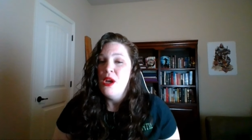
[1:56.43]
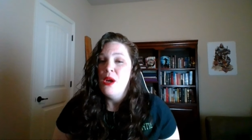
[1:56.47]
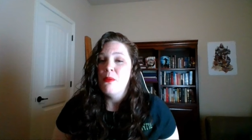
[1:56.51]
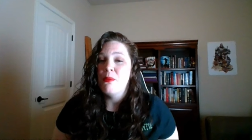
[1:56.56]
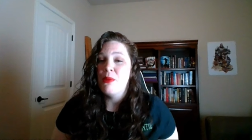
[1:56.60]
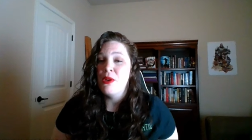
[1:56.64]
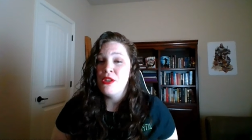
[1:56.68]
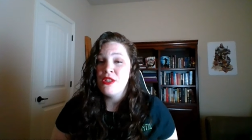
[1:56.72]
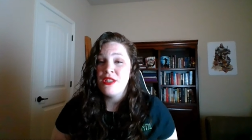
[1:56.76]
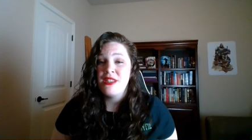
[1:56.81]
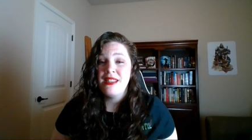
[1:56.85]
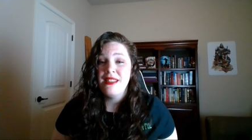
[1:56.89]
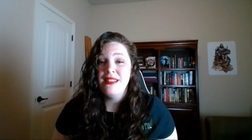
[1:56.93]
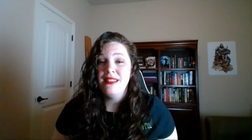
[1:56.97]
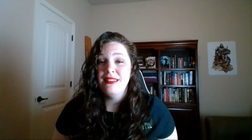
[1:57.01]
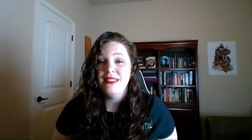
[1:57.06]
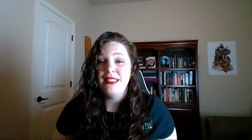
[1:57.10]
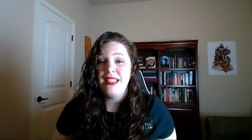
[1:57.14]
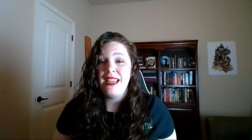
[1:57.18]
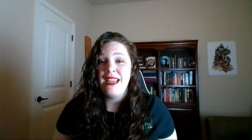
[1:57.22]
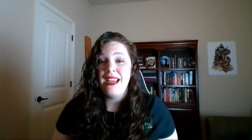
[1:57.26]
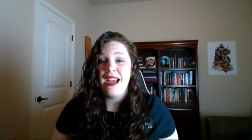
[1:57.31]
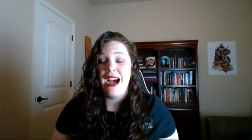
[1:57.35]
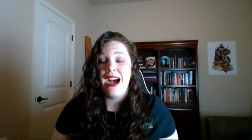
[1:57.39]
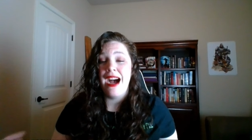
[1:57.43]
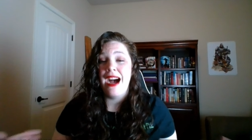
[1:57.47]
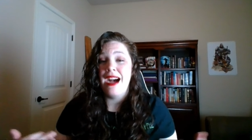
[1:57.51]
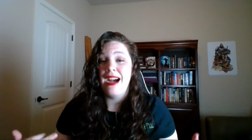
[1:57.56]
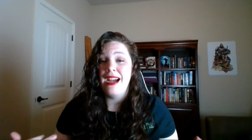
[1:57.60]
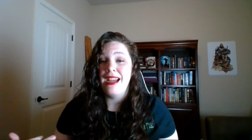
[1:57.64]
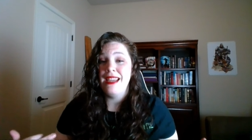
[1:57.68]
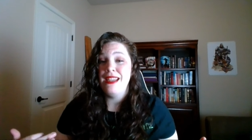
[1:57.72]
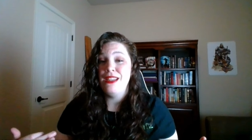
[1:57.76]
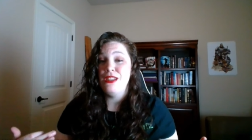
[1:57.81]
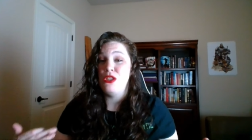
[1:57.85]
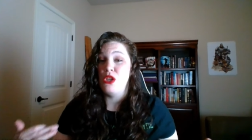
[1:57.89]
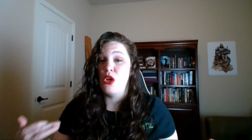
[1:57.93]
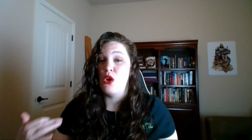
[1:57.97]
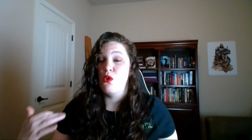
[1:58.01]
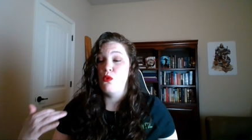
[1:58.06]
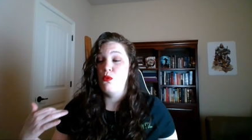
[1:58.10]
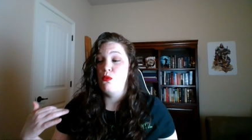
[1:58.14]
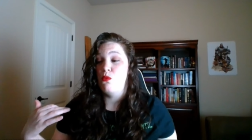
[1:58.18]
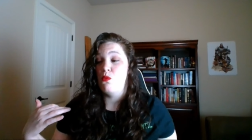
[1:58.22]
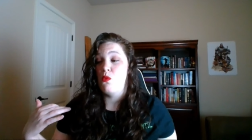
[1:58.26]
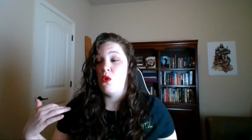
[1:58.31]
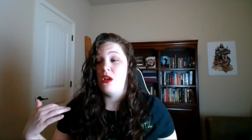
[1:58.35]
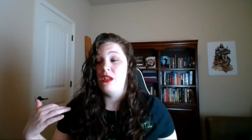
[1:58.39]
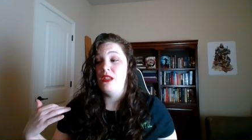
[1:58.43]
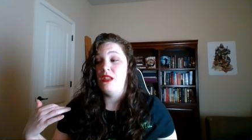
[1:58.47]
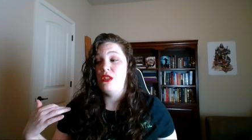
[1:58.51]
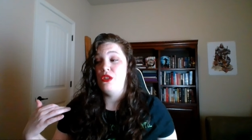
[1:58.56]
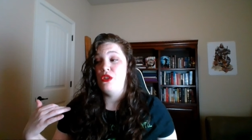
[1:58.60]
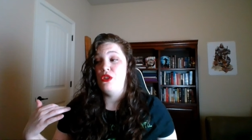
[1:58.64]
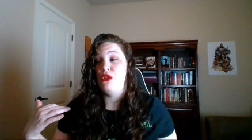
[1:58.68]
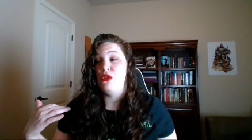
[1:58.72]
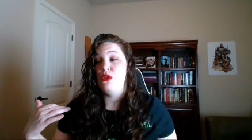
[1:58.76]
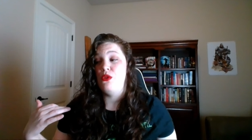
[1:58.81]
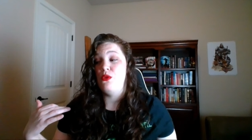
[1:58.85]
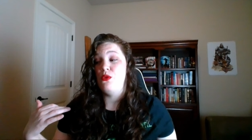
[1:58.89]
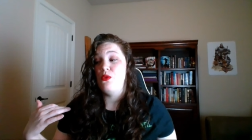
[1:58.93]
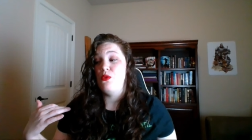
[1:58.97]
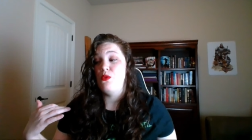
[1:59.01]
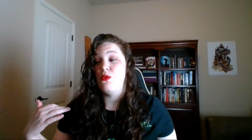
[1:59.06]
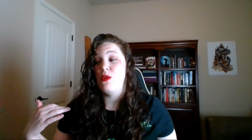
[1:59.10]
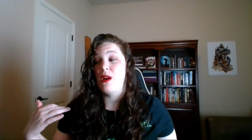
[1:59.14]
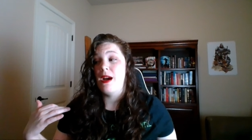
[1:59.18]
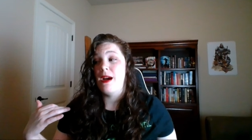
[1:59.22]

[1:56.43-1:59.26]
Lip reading: Personally, I don't want to